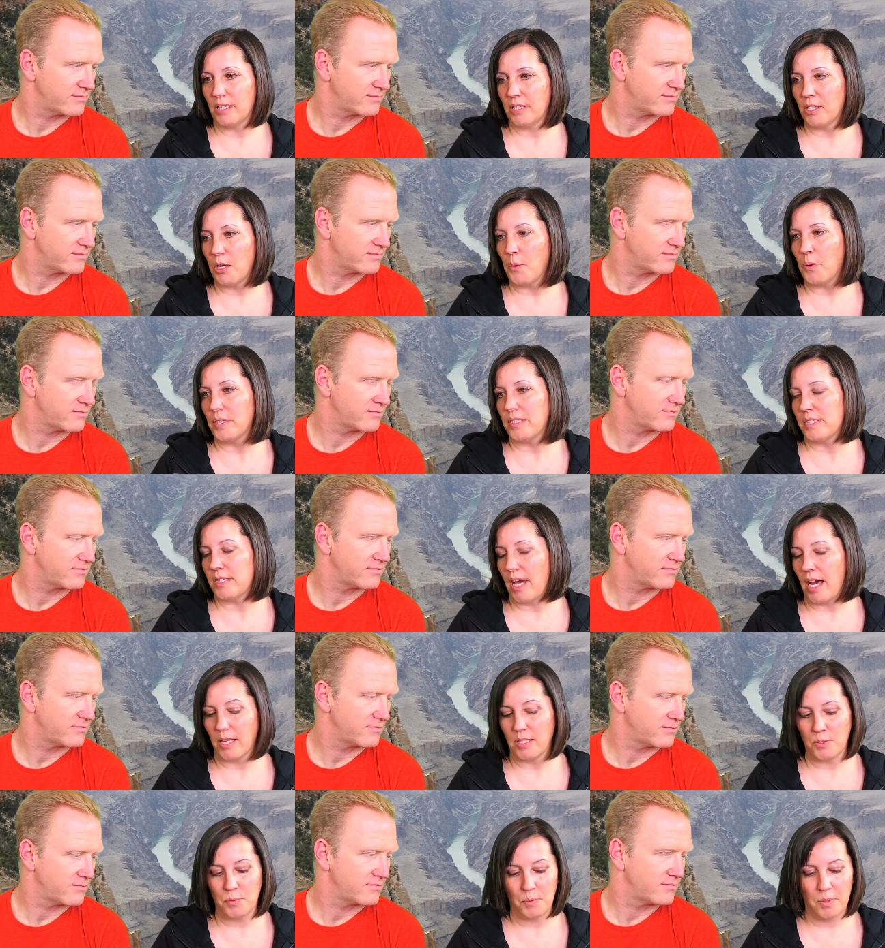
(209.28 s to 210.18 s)

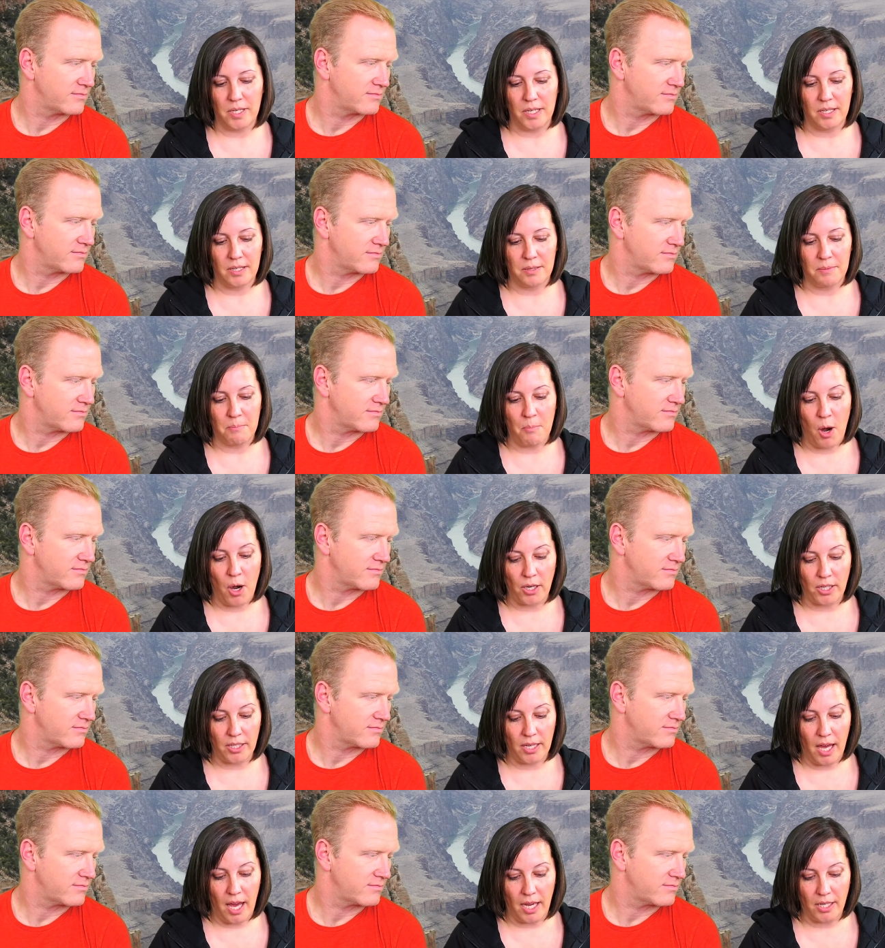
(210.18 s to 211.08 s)
Speaker 1: coincides with
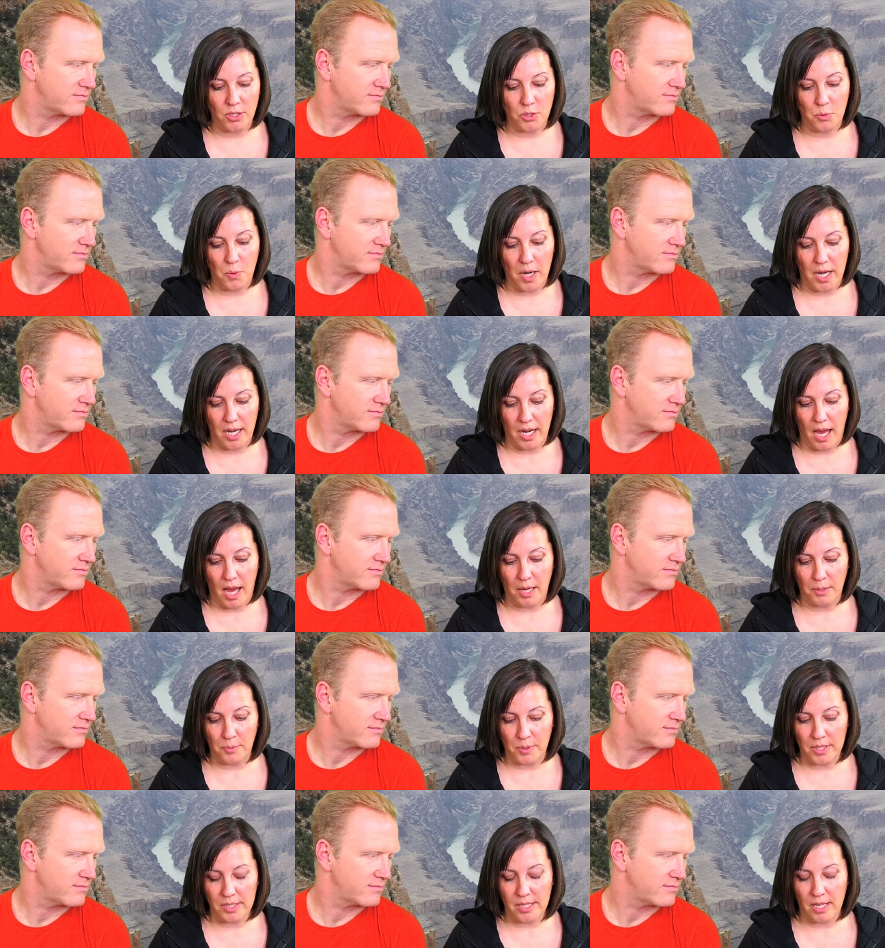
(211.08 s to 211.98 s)
Mark 9:29
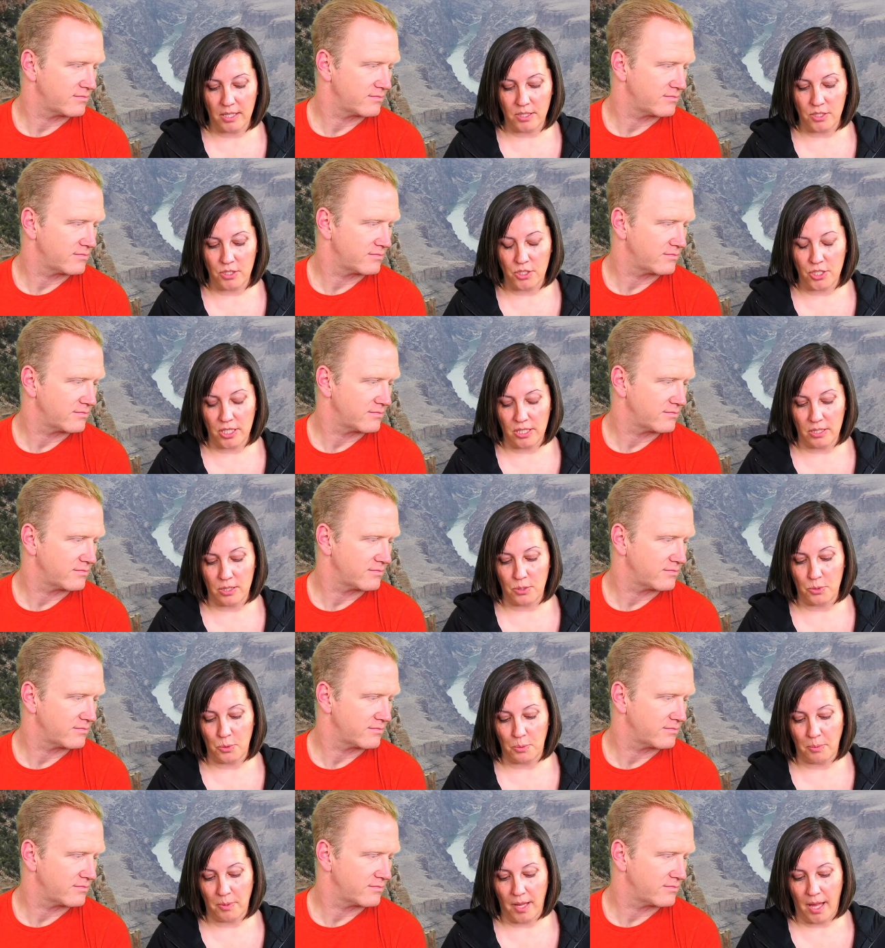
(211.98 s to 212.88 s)
where it says
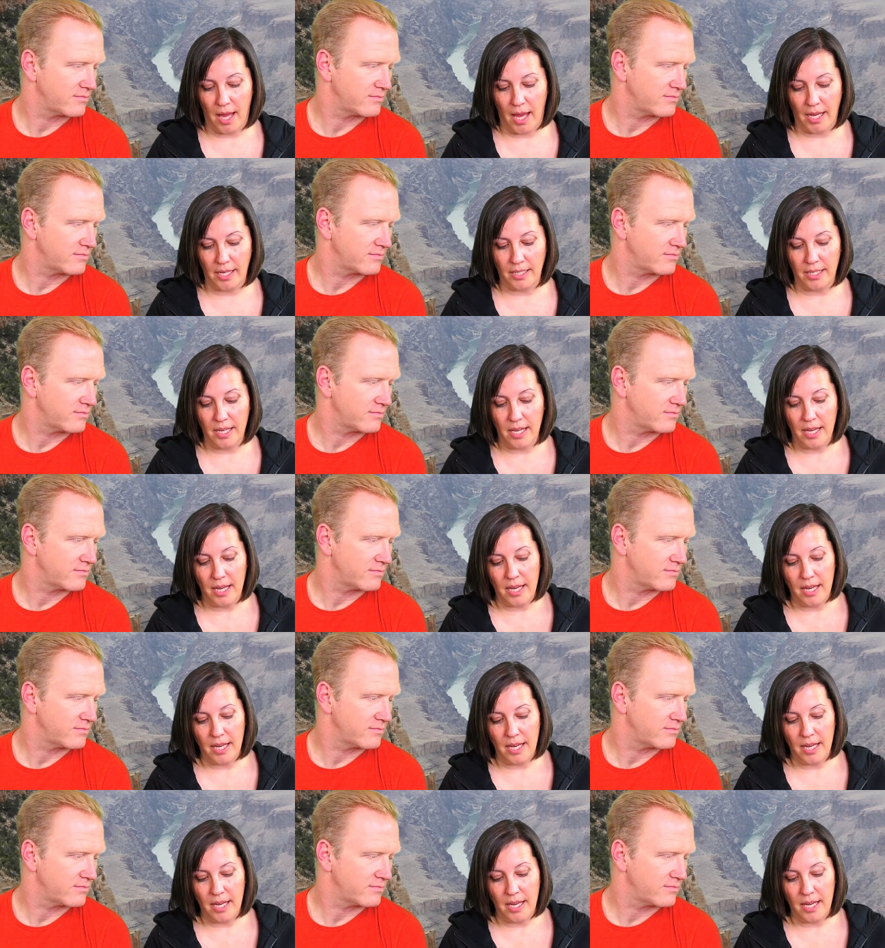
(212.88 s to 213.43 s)
Jesus replied